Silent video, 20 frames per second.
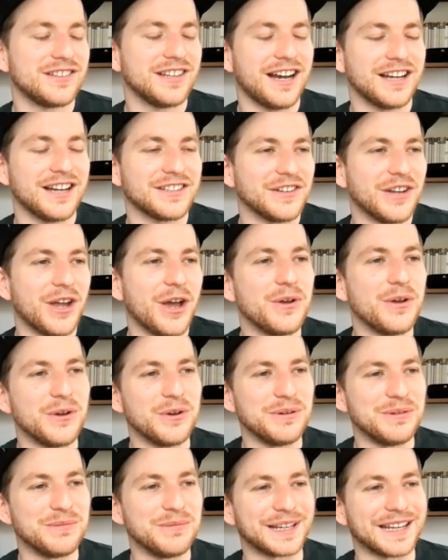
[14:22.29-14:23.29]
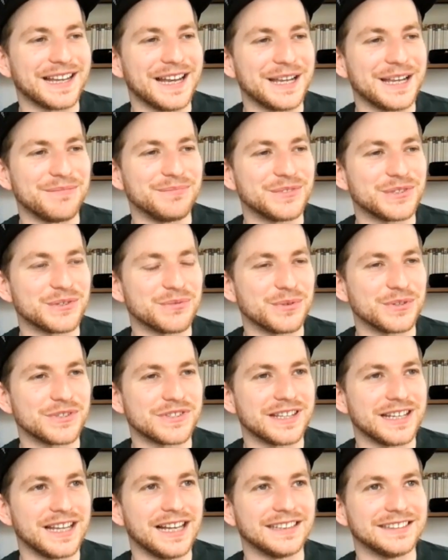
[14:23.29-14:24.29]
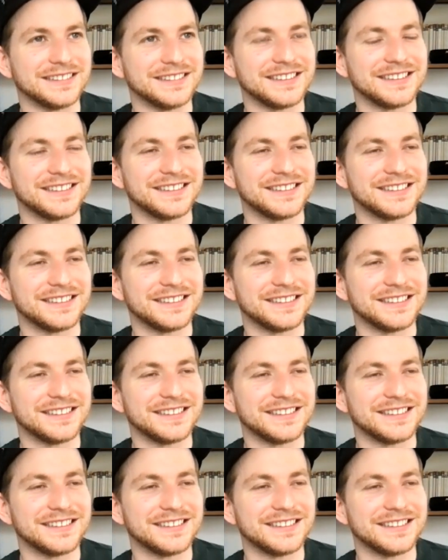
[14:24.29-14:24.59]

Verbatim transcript: I don't know who he became towards the end,